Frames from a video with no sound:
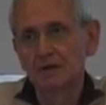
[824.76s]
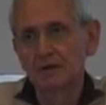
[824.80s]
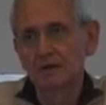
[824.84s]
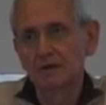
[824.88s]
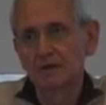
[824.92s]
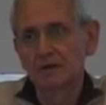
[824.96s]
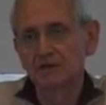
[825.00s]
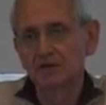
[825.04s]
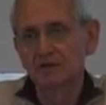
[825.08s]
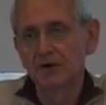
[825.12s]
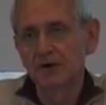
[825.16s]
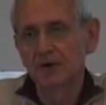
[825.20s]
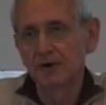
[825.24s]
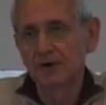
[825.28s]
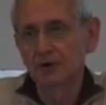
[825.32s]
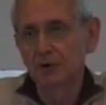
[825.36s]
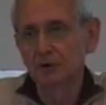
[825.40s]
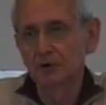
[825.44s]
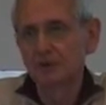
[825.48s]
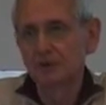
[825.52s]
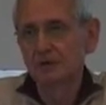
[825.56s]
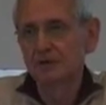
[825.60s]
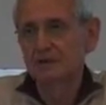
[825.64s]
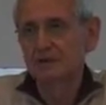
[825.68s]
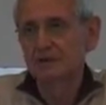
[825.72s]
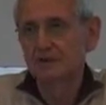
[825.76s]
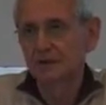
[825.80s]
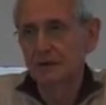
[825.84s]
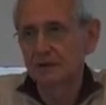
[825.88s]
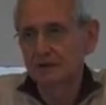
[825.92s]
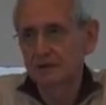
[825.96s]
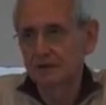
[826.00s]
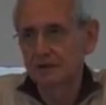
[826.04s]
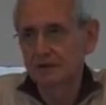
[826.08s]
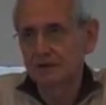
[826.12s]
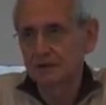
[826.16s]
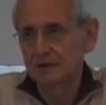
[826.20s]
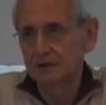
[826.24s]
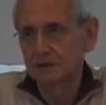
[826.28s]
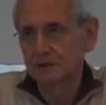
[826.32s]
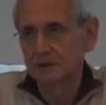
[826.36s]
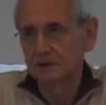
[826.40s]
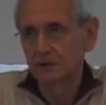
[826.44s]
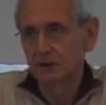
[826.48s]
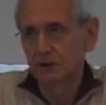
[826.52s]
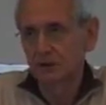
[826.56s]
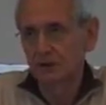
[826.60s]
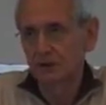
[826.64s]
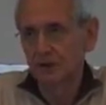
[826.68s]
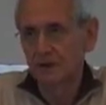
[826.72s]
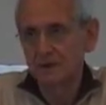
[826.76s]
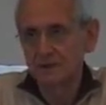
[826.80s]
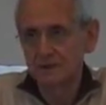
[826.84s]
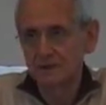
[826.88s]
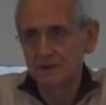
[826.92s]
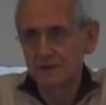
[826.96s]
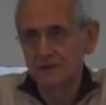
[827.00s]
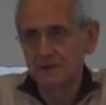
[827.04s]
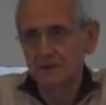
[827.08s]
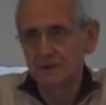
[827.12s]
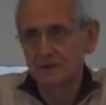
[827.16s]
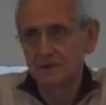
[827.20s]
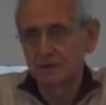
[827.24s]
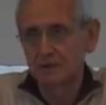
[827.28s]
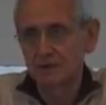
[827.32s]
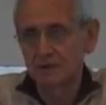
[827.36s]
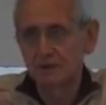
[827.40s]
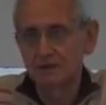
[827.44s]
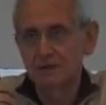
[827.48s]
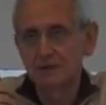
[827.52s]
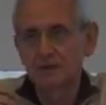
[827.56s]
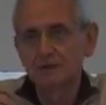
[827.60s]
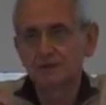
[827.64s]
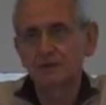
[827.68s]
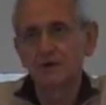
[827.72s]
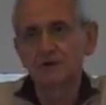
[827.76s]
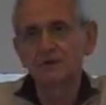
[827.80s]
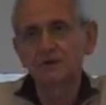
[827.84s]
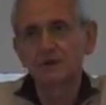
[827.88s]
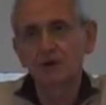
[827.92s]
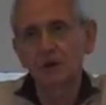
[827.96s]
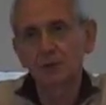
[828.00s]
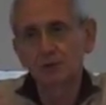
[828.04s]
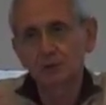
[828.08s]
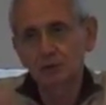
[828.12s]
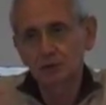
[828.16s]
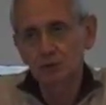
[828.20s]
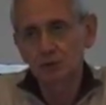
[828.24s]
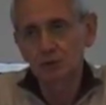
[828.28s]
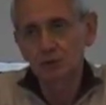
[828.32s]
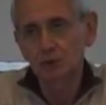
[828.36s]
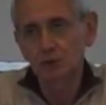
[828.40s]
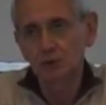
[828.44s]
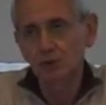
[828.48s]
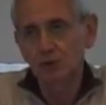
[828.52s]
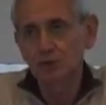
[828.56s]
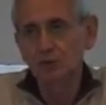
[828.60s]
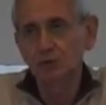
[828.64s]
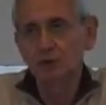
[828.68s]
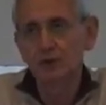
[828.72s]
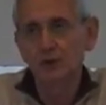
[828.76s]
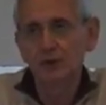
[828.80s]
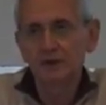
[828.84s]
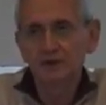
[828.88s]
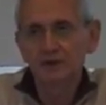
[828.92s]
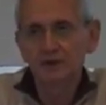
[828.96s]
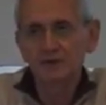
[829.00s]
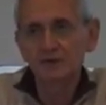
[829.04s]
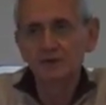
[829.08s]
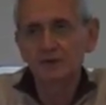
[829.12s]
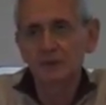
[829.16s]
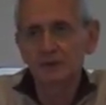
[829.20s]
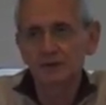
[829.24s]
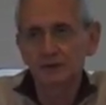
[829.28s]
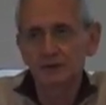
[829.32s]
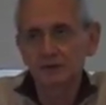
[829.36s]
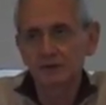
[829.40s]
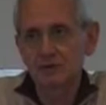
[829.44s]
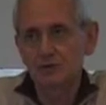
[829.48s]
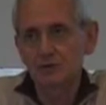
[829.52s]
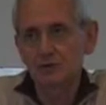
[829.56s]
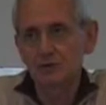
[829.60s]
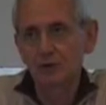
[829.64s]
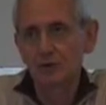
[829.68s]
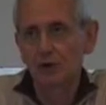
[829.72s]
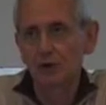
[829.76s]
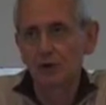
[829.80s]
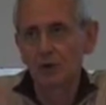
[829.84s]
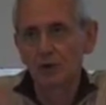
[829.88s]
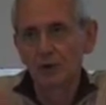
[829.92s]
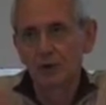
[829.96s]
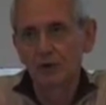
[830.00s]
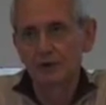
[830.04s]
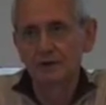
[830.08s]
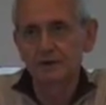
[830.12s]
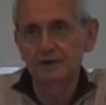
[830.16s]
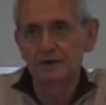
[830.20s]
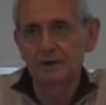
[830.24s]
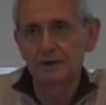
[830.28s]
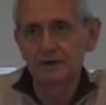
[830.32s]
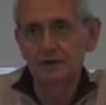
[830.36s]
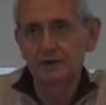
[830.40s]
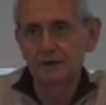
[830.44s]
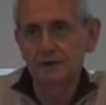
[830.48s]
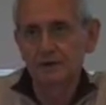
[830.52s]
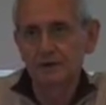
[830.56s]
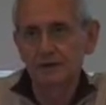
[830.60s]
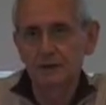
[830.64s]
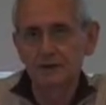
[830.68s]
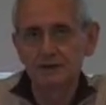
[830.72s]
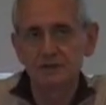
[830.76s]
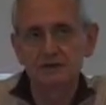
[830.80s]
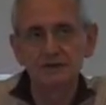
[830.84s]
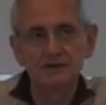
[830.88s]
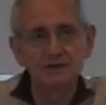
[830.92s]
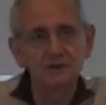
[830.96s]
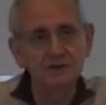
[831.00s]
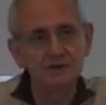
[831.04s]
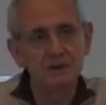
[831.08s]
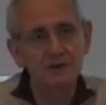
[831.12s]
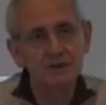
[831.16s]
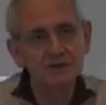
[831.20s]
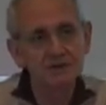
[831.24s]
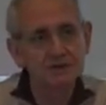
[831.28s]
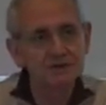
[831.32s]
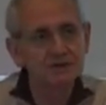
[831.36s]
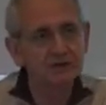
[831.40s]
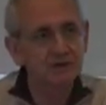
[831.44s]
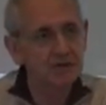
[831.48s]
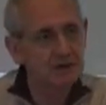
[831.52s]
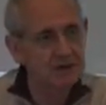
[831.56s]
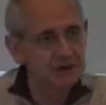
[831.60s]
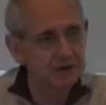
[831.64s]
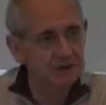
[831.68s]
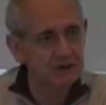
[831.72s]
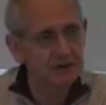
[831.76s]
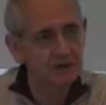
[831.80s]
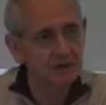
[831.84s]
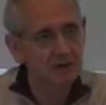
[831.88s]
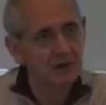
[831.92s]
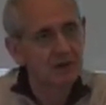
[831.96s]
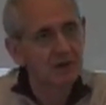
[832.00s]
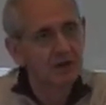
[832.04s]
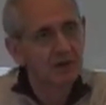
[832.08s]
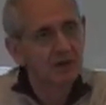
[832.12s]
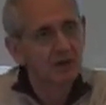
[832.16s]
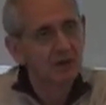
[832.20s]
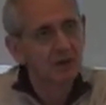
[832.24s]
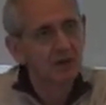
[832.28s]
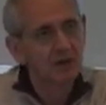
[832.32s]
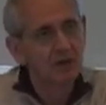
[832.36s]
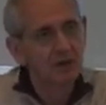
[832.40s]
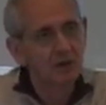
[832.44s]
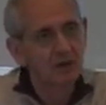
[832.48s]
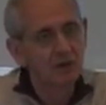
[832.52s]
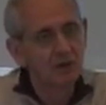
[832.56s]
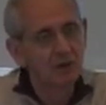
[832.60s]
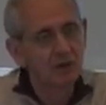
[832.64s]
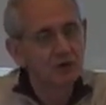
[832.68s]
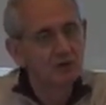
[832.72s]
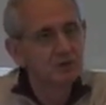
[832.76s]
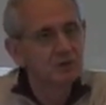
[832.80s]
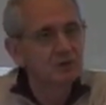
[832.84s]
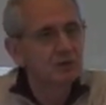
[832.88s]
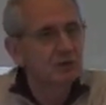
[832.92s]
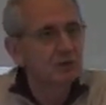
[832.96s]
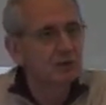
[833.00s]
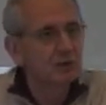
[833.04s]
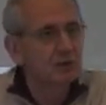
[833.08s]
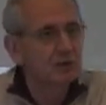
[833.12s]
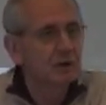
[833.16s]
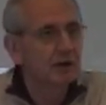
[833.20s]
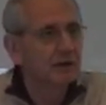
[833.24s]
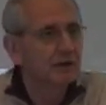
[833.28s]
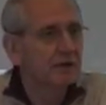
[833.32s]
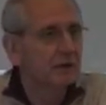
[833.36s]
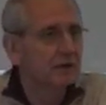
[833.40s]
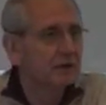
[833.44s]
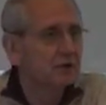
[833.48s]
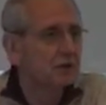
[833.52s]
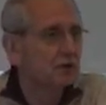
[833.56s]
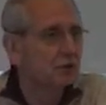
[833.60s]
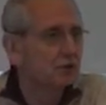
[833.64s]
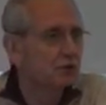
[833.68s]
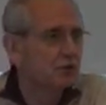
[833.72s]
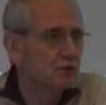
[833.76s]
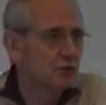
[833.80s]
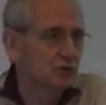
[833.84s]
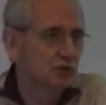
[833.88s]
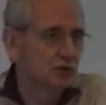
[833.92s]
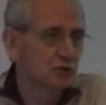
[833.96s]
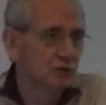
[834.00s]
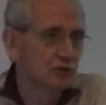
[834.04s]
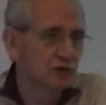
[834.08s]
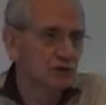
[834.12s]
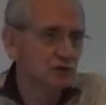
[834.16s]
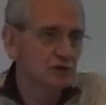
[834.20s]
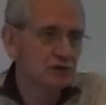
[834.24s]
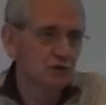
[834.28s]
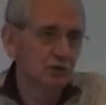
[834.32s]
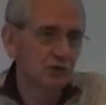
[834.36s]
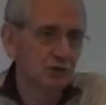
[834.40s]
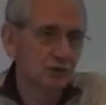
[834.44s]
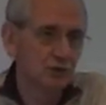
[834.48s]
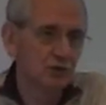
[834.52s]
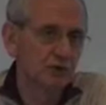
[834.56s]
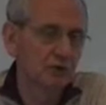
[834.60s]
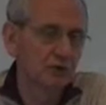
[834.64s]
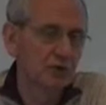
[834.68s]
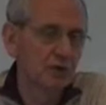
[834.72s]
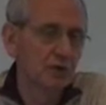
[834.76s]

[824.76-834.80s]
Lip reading: defining or dictating the information strategy. It was up to all the participants to formulate the strategy. This was stressed because people are not used to this sort of